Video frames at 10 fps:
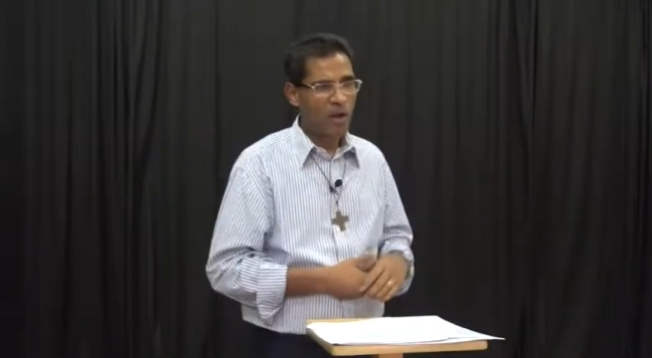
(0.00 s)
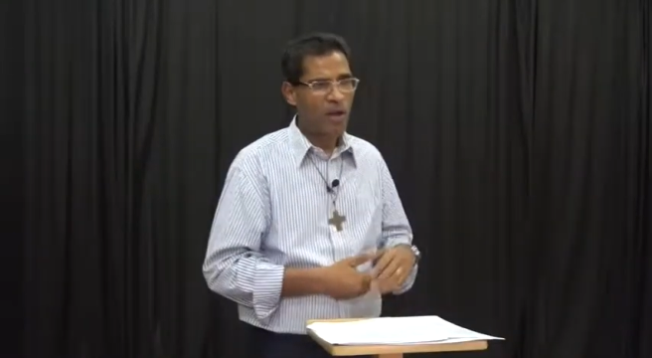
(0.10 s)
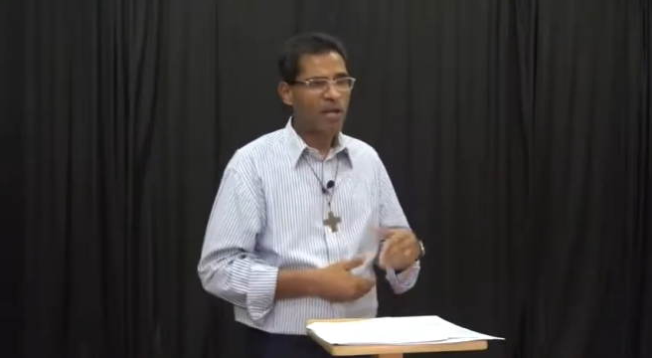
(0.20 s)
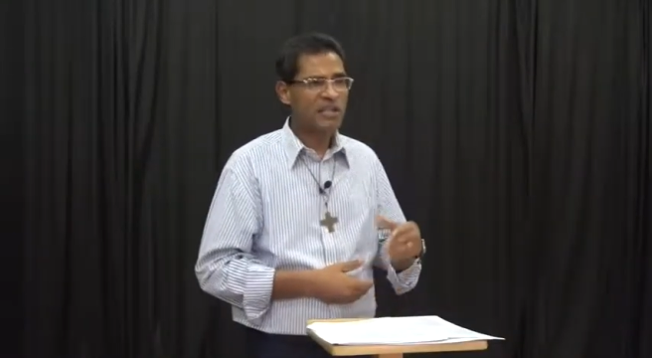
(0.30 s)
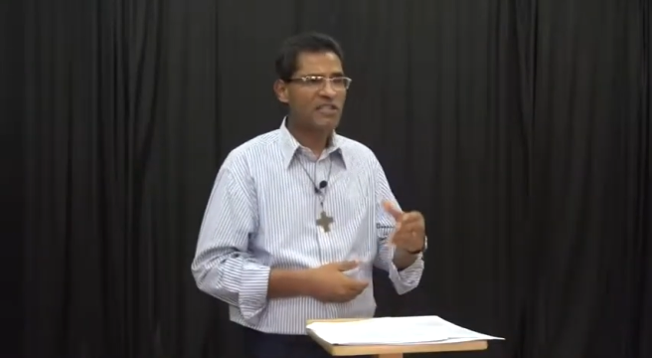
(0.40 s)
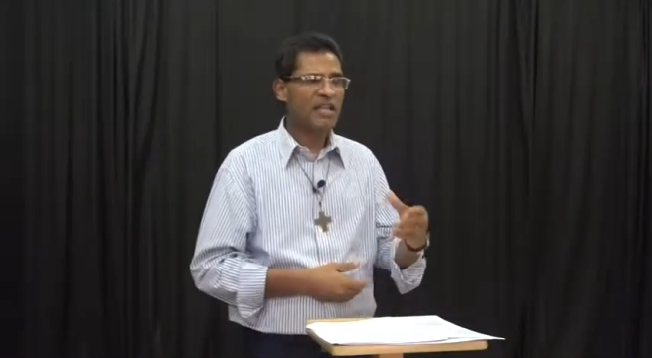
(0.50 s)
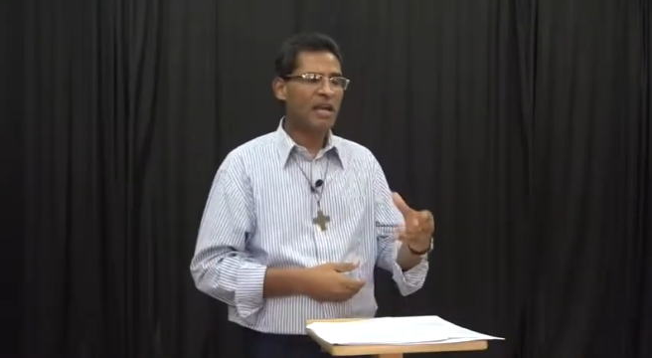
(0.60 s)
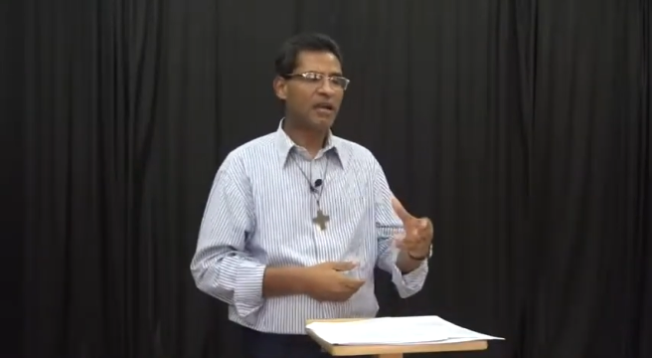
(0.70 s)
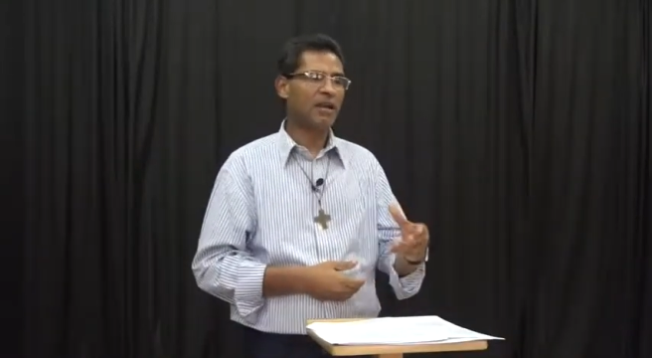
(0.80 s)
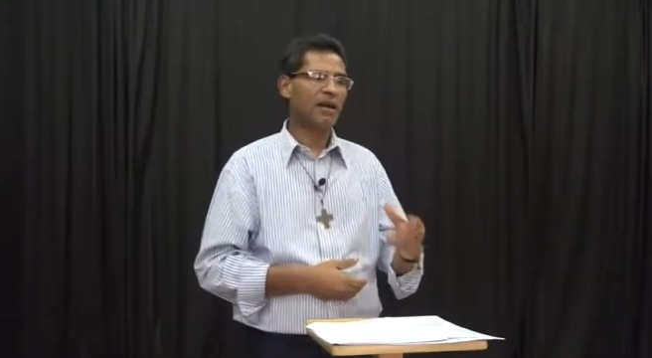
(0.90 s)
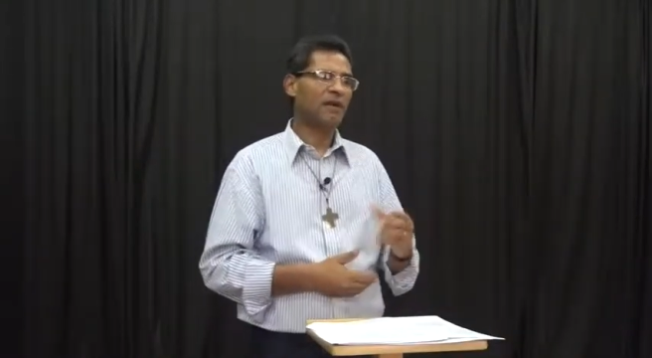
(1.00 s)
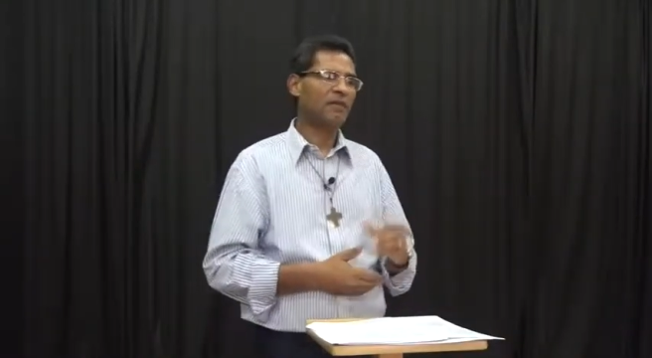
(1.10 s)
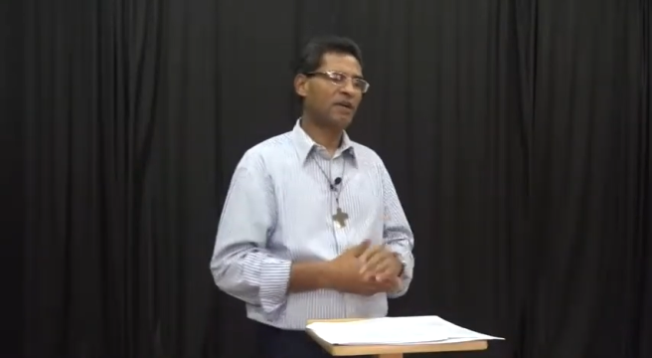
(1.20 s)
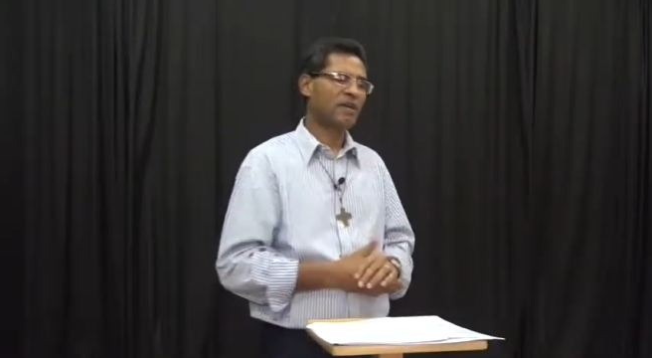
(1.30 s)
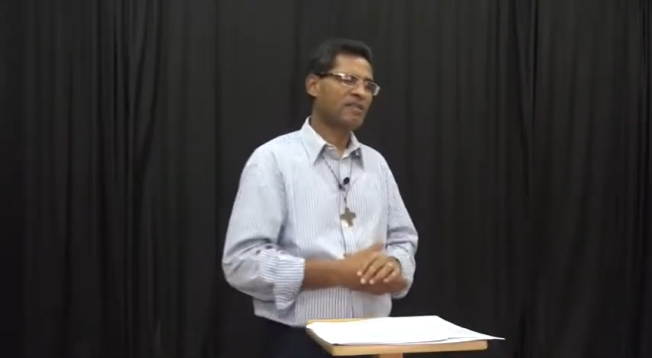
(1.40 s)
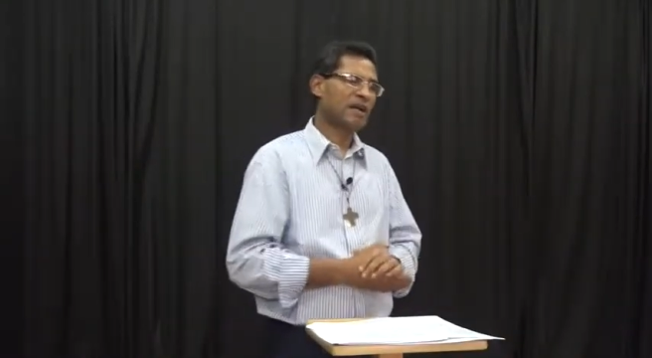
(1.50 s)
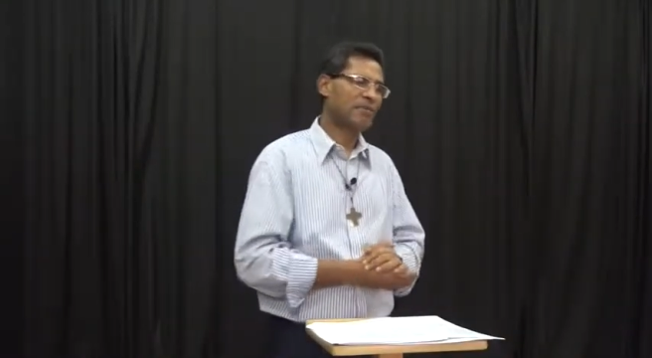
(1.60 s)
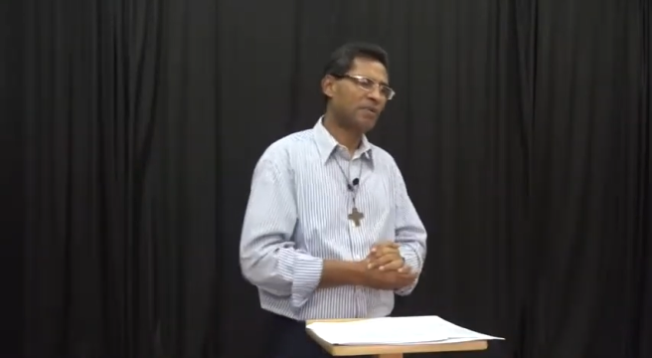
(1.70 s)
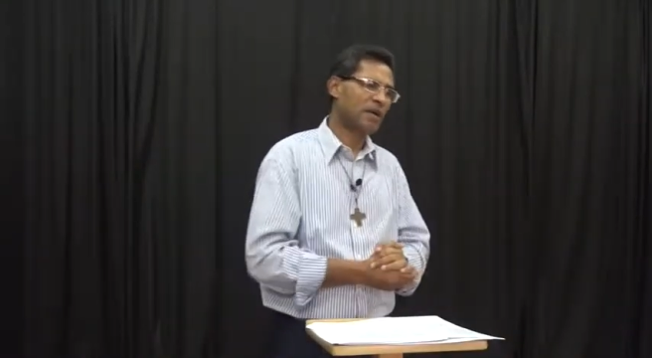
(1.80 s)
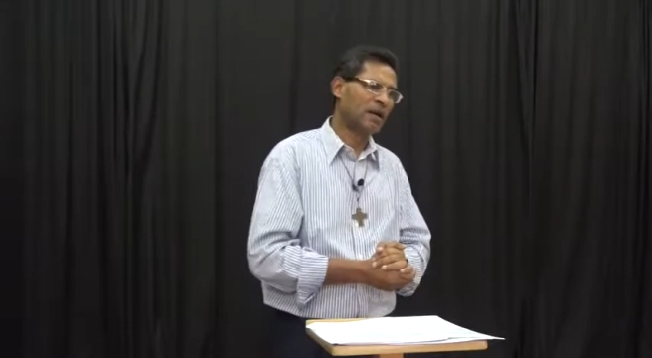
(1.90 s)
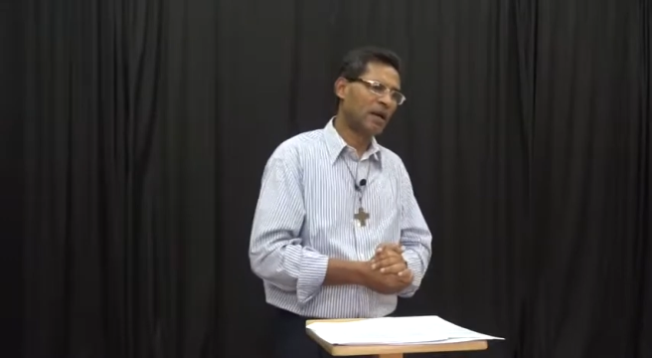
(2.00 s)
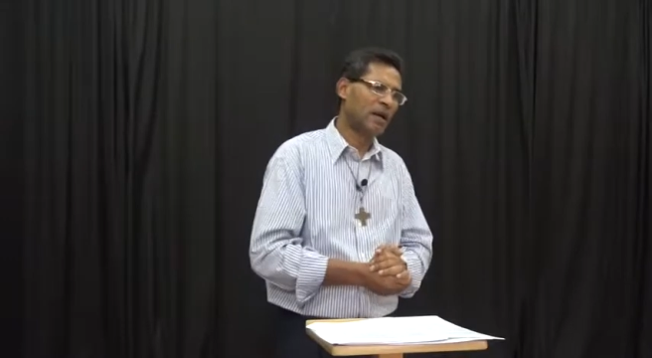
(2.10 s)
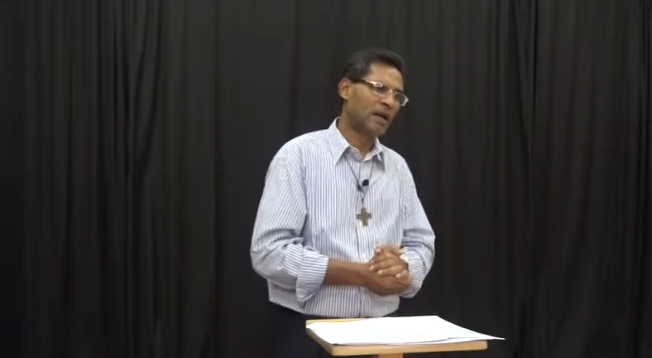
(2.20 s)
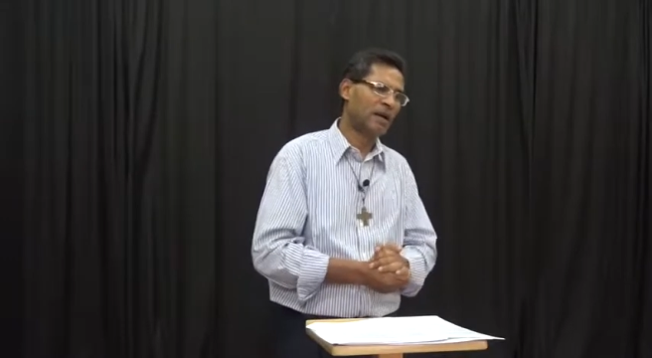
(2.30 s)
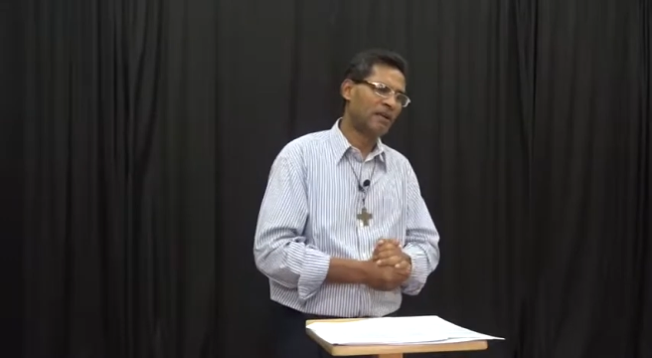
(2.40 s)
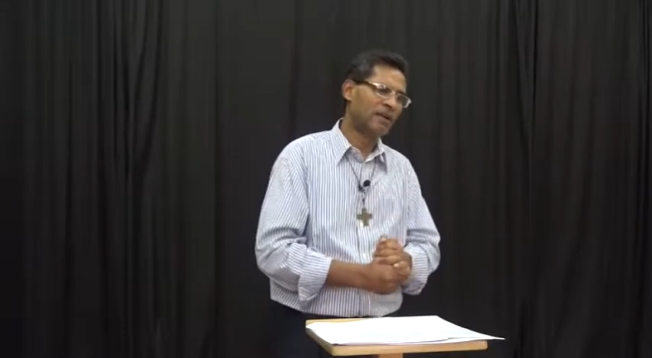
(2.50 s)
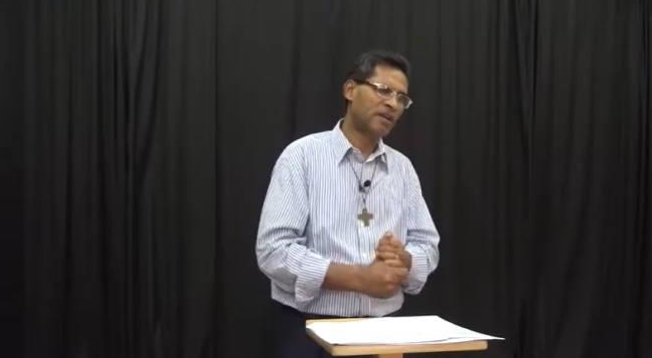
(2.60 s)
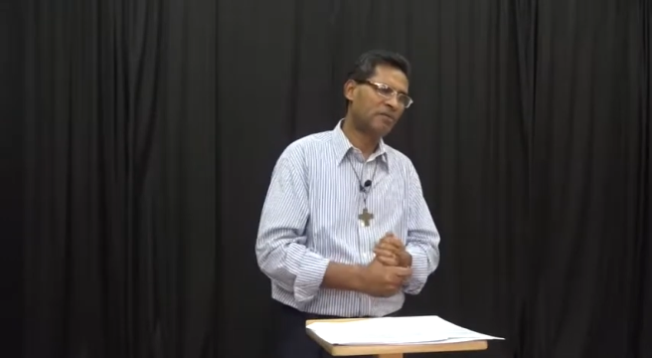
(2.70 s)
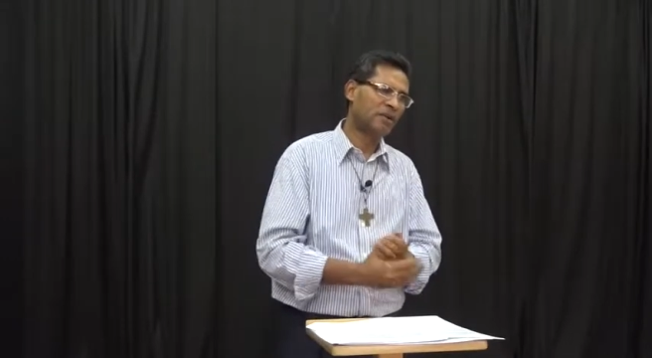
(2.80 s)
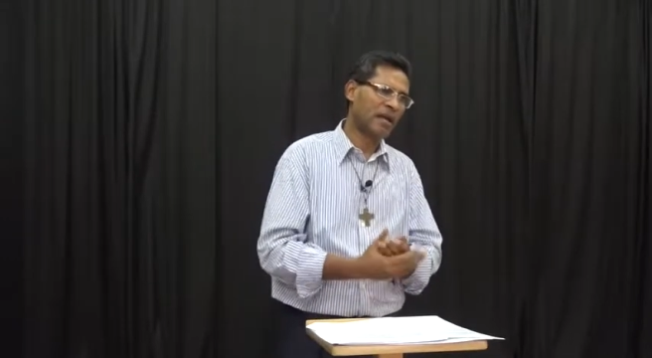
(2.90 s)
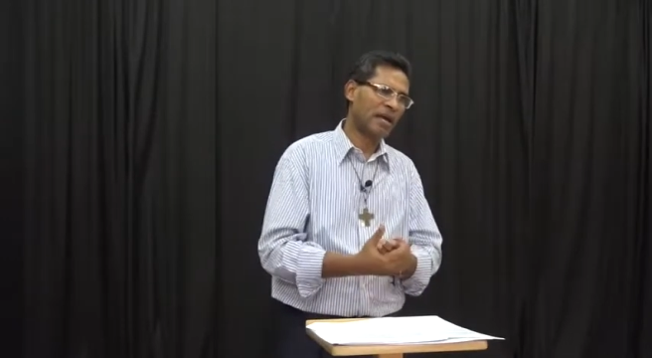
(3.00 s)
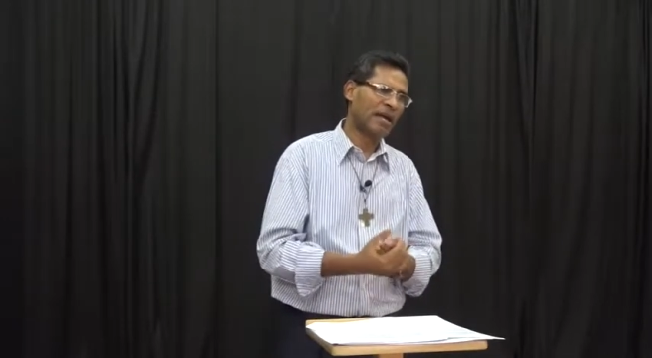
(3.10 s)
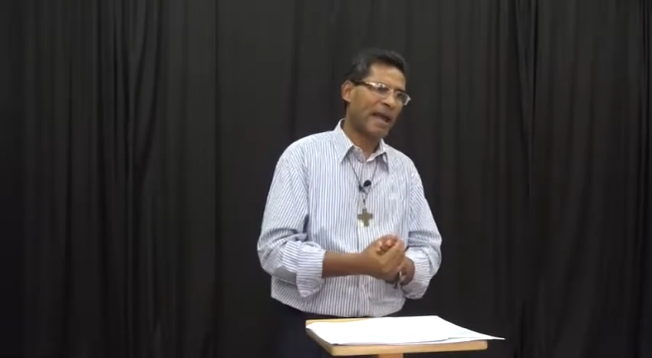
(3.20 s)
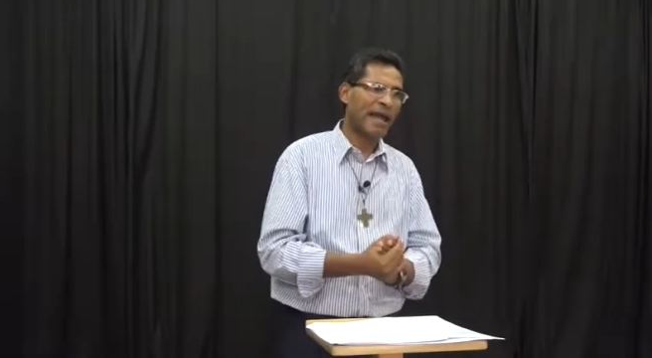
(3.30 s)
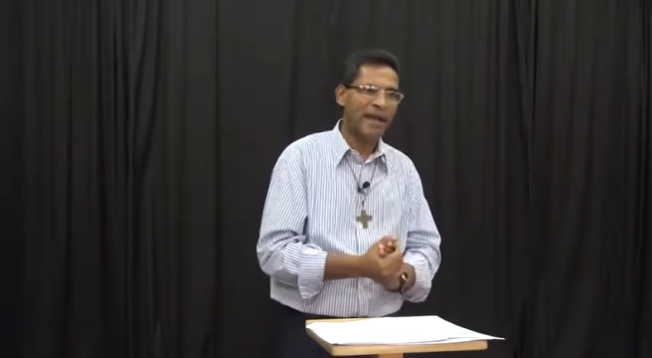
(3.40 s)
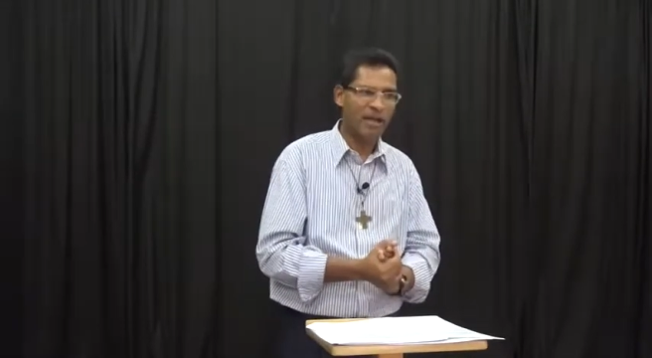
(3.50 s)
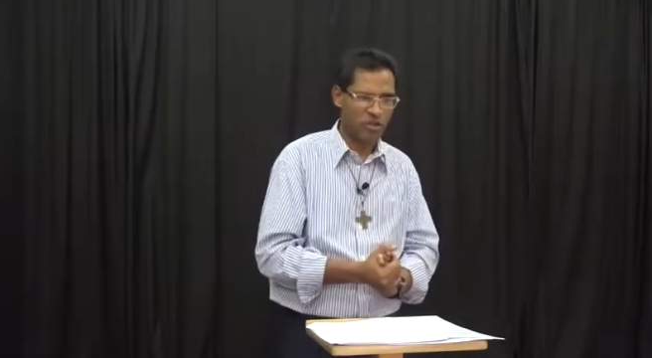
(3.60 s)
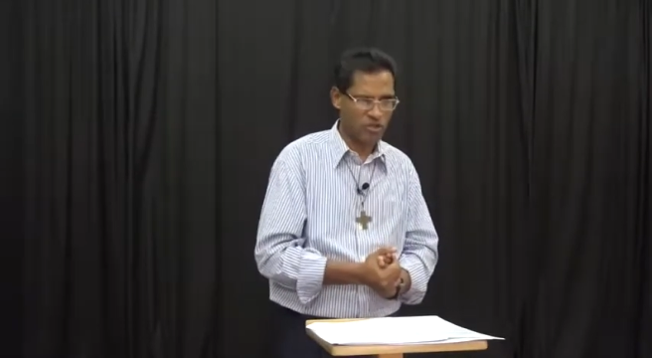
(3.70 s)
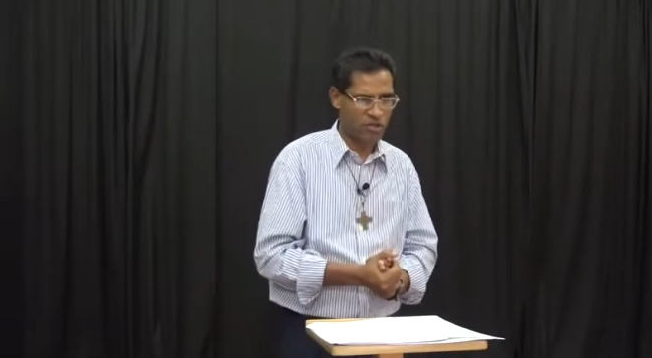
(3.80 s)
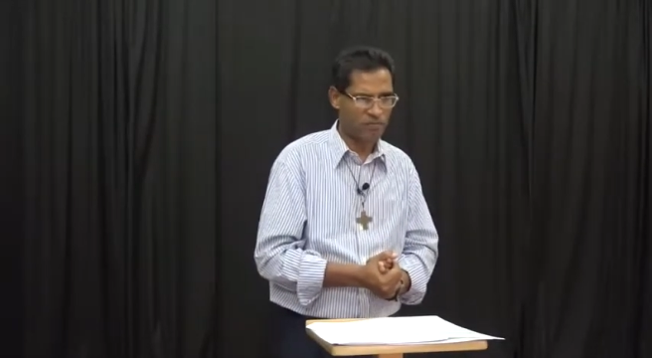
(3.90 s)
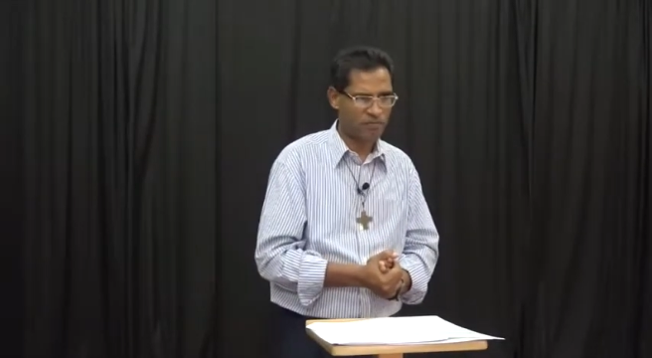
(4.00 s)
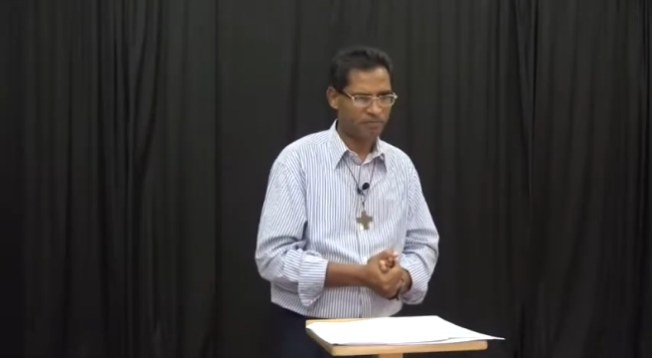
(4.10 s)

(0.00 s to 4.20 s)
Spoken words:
Let us take, for example, a variable like age.